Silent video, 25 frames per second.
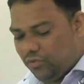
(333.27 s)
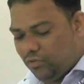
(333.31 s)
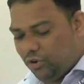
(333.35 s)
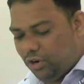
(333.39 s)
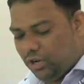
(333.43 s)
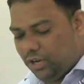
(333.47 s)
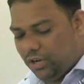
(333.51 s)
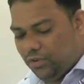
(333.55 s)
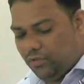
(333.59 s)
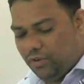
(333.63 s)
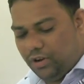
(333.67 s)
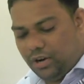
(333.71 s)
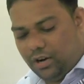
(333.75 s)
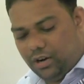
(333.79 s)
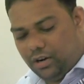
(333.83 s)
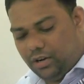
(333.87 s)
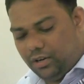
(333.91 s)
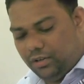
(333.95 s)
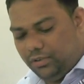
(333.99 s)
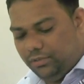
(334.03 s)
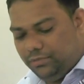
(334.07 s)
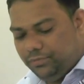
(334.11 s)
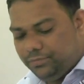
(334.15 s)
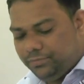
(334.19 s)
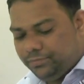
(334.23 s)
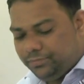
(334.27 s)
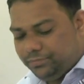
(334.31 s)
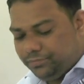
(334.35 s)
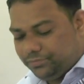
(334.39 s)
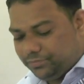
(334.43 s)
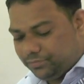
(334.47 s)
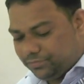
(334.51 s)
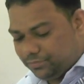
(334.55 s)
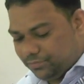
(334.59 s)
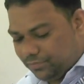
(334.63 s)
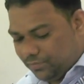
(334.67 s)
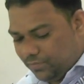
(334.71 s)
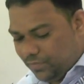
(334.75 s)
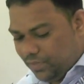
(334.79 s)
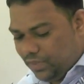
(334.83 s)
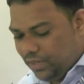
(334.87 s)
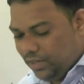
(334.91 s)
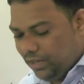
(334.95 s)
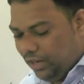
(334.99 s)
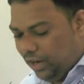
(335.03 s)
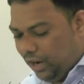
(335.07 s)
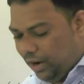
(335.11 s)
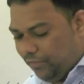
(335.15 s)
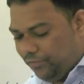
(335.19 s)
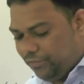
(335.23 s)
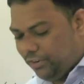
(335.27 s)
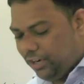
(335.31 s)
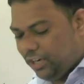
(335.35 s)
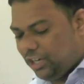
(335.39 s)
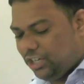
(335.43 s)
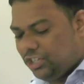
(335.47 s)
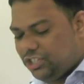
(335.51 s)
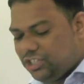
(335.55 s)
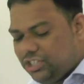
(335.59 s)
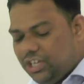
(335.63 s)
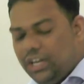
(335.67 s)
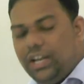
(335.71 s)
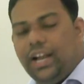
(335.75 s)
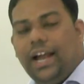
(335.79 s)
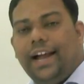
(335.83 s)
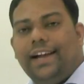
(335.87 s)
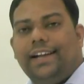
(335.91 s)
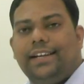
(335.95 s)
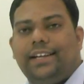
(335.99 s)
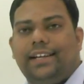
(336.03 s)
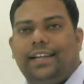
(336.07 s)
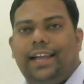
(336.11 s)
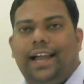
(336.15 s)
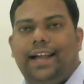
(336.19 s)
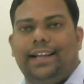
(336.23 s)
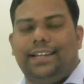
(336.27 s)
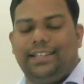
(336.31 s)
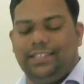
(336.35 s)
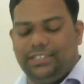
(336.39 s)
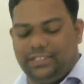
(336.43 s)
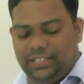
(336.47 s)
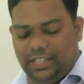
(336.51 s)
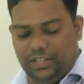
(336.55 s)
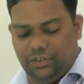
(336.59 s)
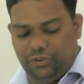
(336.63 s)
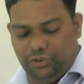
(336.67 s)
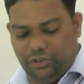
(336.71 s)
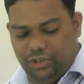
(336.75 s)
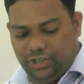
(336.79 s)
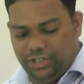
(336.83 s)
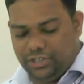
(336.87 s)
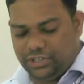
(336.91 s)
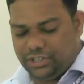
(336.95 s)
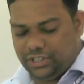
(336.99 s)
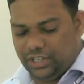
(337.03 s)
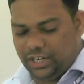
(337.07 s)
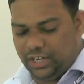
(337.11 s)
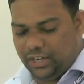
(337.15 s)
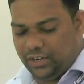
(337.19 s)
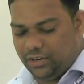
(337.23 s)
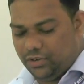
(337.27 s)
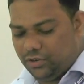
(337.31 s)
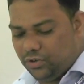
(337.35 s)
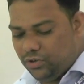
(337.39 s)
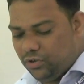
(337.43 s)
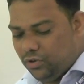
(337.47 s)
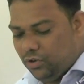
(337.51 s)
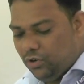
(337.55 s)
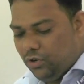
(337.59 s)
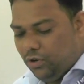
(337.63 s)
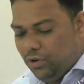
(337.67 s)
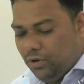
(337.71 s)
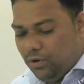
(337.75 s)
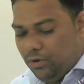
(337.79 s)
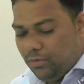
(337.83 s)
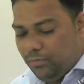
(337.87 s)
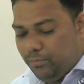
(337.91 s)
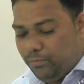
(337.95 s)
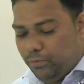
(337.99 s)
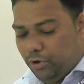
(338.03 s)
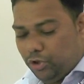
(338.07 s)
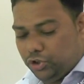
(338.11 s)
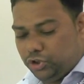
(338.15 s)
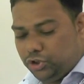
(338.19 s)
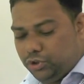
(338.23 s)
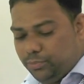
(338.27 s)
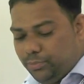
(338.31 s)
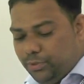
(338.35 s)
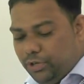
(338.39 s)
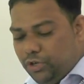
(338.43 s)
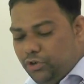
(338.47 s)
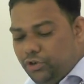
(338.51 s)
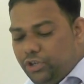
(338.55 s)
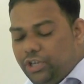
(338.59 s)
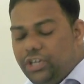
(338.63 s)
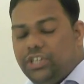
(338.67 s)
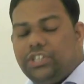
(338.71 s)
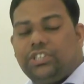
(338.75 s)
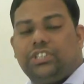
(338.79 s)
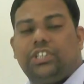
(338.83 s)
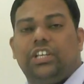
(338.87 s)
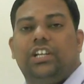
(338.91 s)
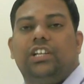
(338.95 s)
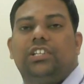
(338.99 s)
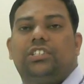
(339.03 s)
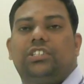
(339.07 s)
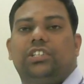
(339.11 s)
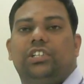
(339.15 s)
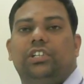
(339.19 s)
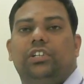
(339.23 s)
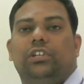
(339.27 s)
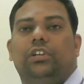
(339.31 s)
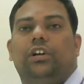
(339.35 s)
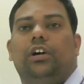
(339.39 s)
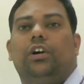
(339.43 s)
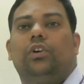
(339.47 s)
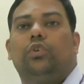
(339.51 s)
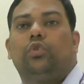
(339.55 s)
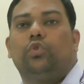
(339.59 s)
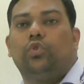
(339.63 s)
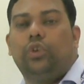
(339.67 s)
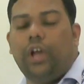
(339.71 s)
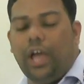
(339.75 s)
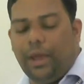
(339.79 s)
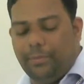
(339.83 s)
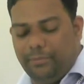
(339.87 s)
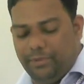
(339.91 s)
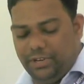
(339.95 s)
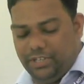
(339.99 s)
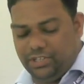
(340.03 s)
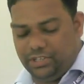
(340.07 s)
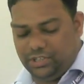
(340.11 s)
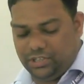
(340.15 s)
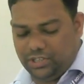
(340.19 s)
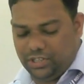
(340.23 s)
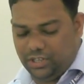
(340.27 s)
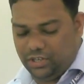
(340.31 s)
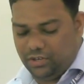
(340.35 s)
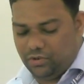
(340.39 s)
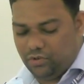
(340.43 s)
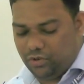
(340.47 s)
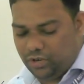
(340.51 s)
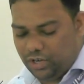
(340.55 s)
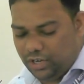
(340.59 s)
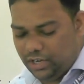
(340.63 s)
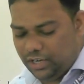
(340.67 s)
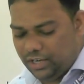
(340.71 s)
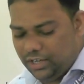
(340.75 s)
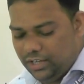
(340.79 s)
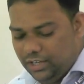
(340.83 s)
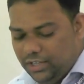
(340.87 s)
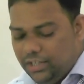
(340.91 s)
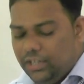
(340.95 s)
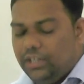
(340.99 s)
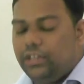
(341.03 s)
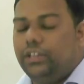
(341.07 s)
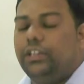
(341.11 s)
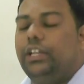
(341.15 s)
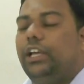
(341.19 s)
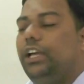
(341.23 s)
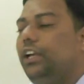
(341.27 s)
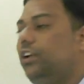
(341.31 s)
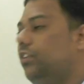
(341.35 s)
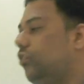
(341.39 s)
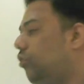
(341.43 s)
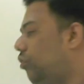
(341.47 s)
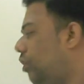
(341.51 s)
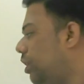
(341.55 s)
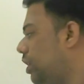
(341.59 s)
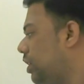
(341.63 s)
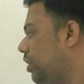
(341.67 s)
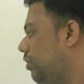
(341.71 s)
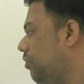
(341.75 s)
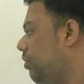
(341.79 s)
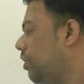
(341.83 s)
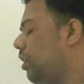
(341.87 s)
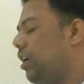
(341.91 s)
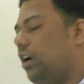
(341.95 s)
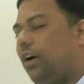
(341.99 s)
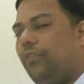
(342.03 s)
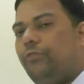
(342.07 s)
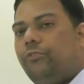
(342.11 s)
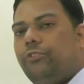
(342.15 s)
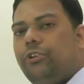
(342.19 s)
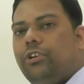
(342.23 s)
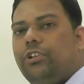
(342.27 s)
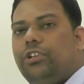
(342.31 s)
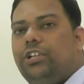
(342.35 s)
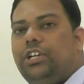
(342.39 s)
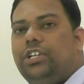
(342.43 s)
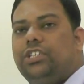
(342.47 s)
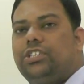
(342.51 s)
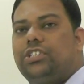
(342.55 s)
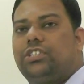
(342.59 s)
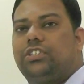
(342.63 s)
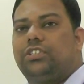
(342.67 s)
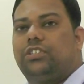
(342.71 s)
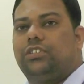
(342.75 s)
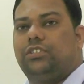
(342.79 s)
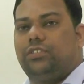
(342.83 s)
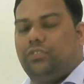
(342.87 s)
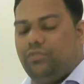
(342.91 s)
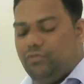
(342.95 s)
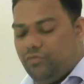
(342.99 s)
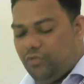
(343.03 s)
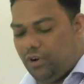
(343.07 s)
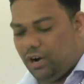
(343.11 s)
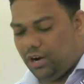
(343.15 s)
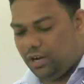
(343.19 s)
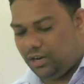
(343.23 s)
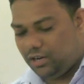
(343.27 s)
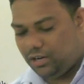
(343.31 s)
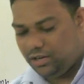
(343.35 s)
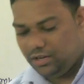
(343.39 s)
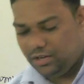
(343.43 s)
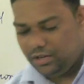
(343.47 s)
Whatever after crystal light, lattice and unit cell. Possible unit cells in two dimensional. Okay, then whatever after this, what?